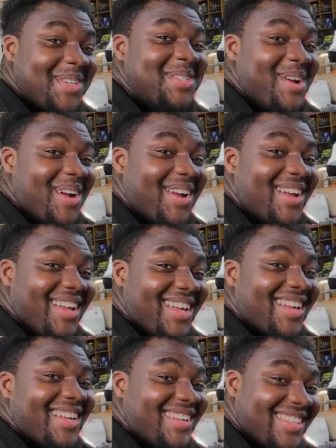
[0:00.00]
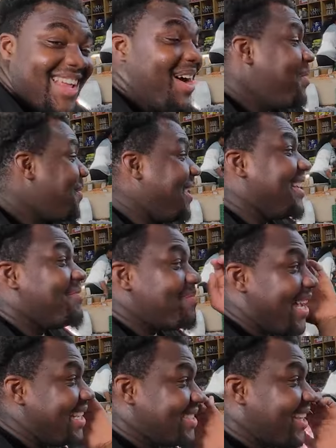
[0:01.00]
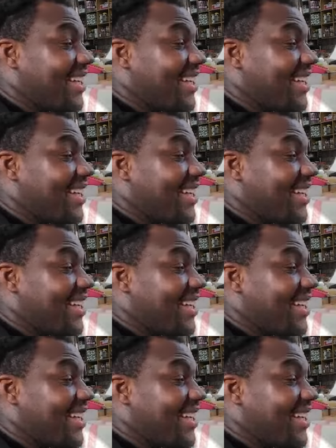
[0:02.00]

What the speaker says: hoping. For sure. That would be amazing.